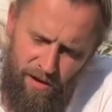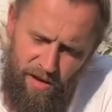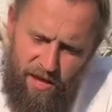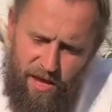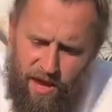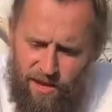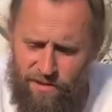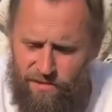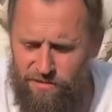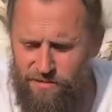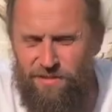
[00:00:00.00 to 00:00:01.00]
Again,
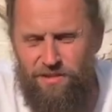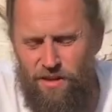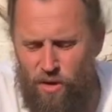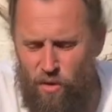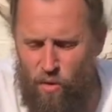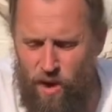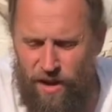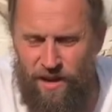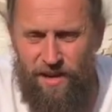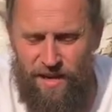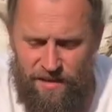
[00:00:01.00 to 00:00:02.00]
quite
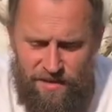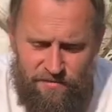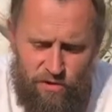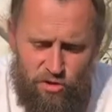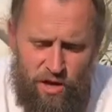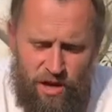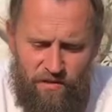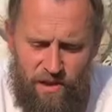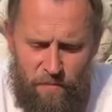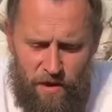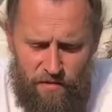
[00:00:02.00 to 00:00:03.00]
neat. Try and give it a
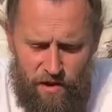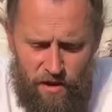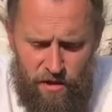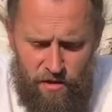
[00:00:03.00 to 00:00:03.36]
bit of a